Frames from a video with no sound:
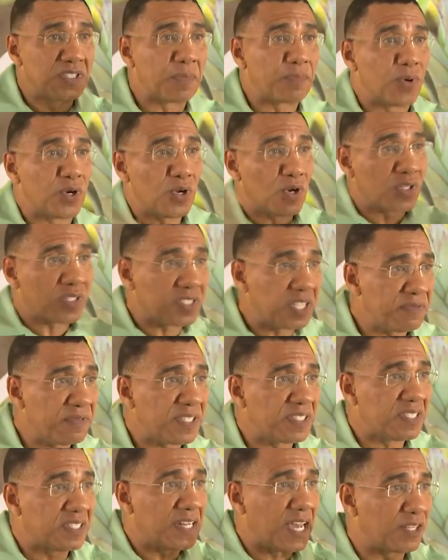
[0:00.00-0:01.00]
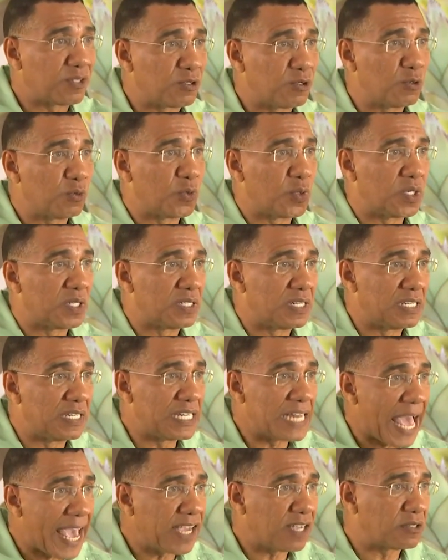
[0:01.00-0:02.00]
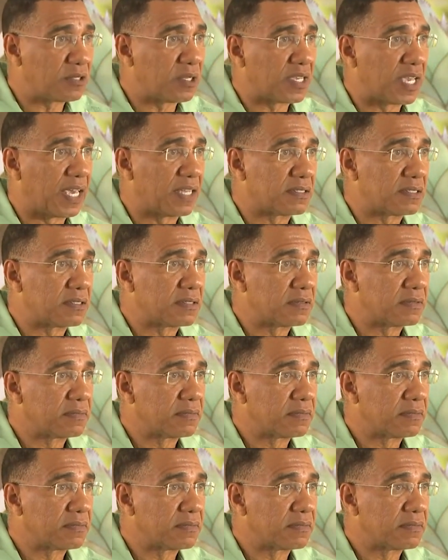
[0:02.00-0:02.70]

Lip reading: the productivity that you would like to get